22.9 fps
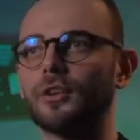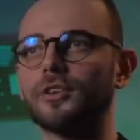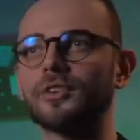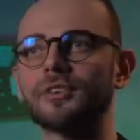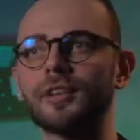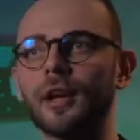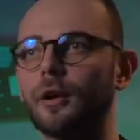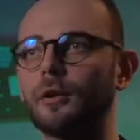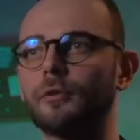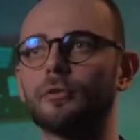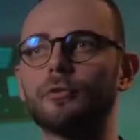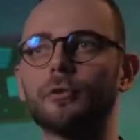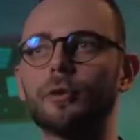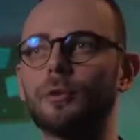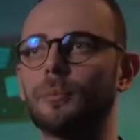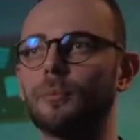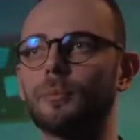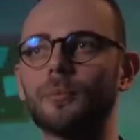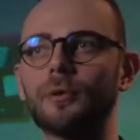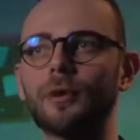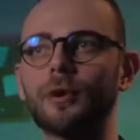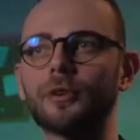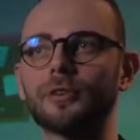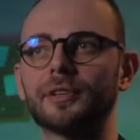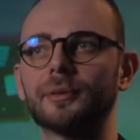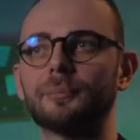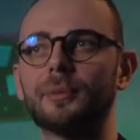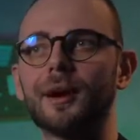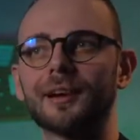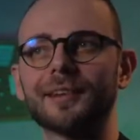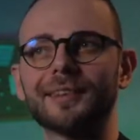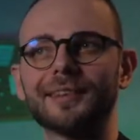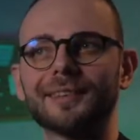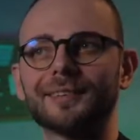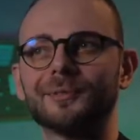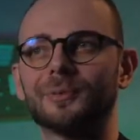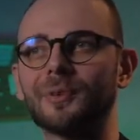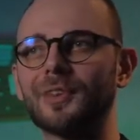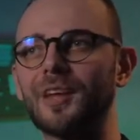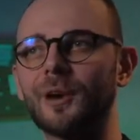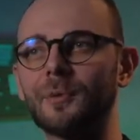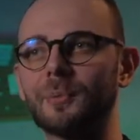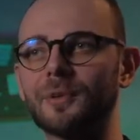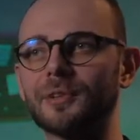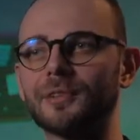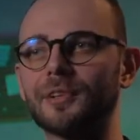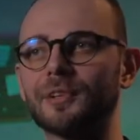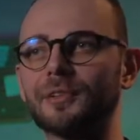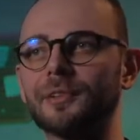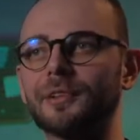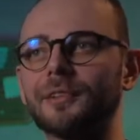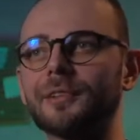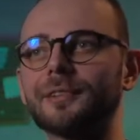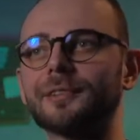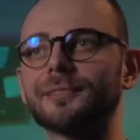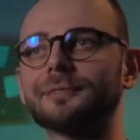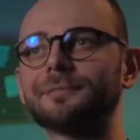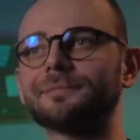the styrofoam on the market with our material.